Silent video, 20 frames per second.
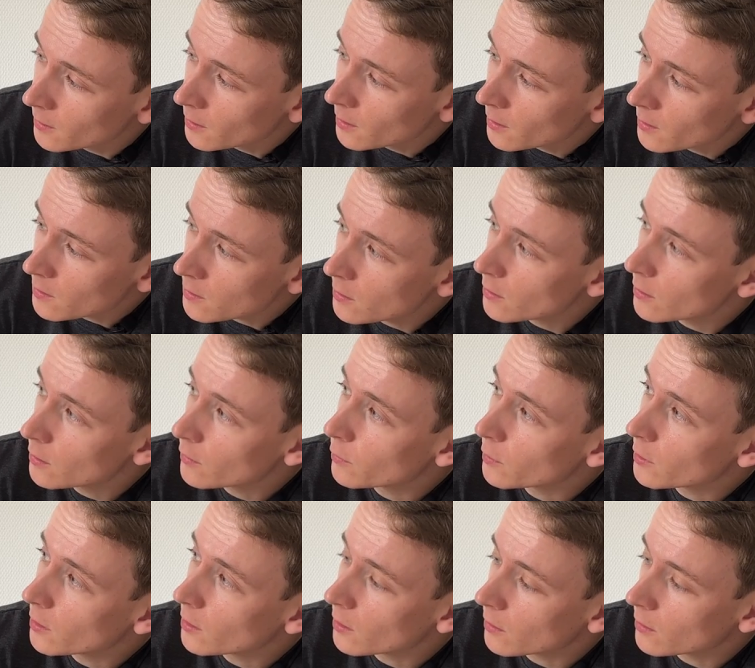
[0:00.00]
Let's see if
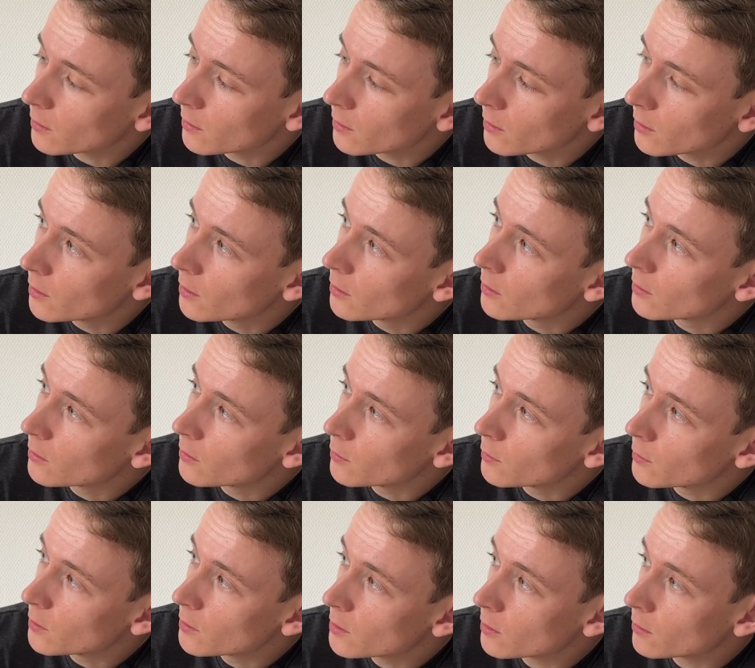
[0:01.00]
we can do
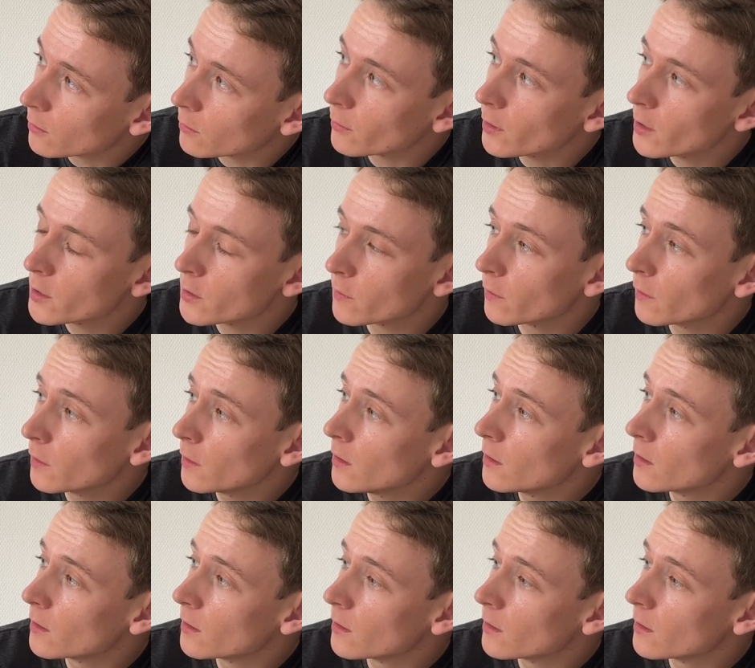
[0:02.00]
this gracefully.